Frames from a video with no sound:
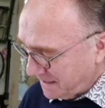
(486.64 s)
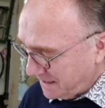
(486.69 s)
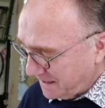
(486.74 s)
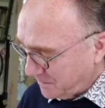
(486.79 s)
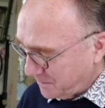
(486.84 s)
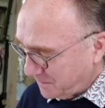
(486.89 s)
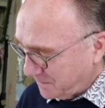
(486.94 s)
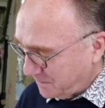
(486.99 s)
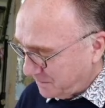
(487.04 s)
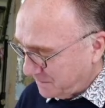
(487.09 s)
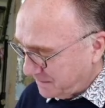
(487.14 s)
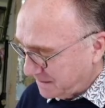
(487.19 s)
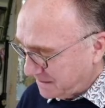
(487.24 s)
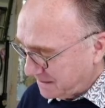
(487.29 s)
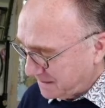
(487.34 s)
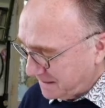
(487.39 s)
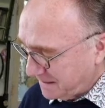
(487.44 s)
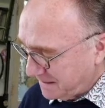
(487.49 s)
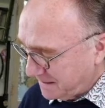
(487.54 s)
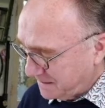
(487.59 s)
here, with all
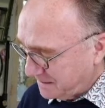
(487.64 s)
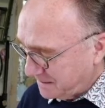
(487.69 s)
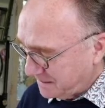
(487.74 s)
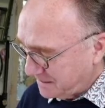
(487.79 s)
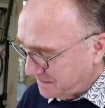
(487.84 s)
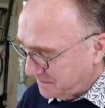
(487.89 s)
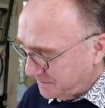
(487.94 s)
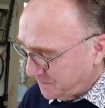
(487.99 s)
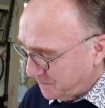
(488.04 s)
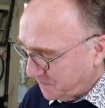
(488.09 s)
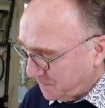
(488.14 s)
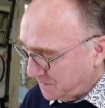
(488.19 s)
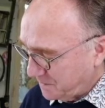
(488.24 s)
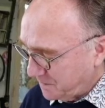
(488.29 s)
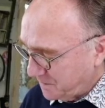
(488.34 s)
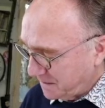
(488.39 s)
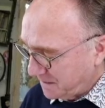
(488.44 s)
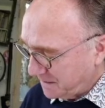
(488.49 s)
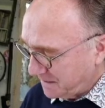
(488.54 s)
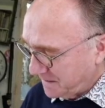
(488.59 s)
this glass and
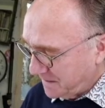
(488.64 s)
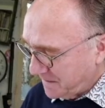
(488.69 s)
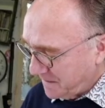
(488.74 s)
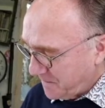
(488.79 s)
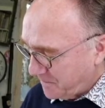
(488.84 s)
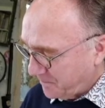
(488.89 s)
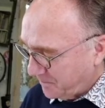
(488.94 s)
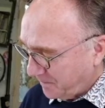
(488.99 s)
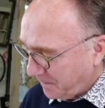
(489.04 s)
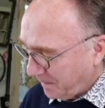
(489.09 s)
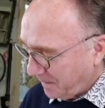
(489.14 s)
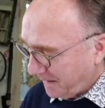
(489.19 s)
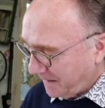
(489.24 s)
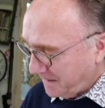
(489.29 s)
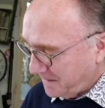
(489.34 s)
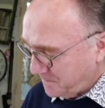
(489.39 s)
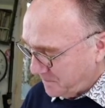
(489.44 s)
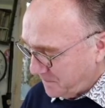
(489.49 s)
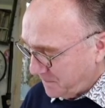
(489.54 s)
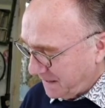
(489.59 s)
woodwork,
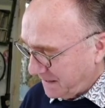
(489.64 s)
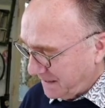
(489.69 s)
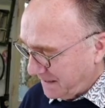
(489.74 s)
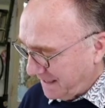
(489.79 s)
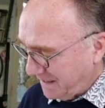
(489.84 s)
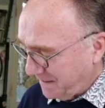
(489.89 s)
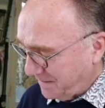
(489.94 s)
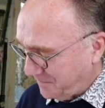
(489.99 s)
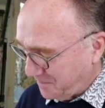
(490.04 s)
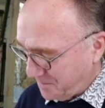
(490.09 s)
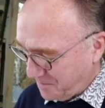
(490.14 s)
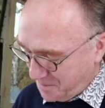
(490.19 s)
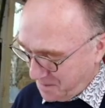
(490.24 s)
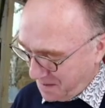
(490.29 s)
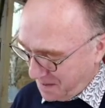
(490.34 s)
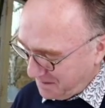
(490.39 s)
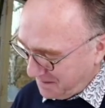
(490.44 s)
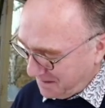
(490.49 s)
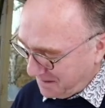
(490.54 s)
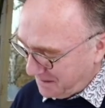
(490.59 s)
has been here for
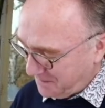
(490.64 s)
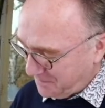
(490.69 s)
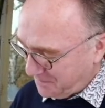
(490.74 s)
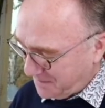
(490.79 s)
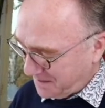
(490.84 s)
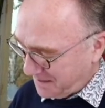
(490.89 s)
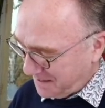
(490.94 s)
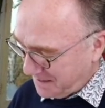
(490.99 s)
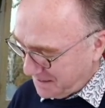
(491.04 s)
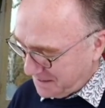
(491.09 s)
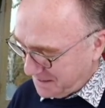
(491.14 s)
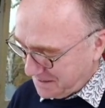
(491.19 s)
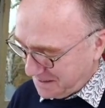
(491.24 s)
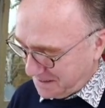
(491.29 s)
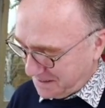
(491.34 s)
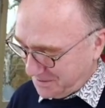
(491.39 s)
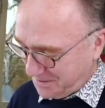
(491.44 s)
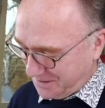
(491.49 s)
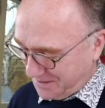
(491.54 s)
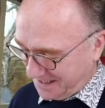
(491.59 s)
about 100 years,
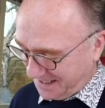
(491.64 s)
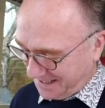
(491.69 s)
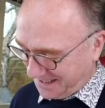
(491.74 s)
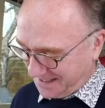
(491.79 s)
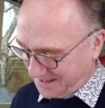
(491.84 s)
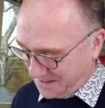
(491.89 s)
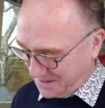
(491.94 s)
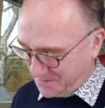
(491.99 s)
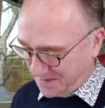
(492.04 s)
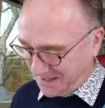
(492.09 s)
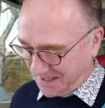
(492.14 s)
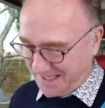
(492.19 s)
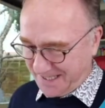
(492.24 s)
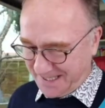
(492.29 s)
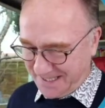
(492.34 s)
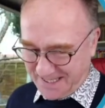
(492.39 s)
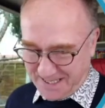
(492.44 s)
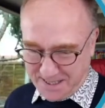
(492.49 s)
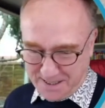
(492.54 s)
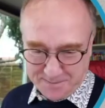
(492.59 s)
I should think, something
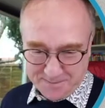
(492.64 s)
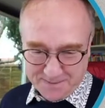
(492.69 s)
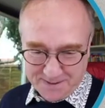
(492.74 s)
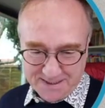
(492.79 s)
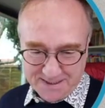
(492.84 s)
like that.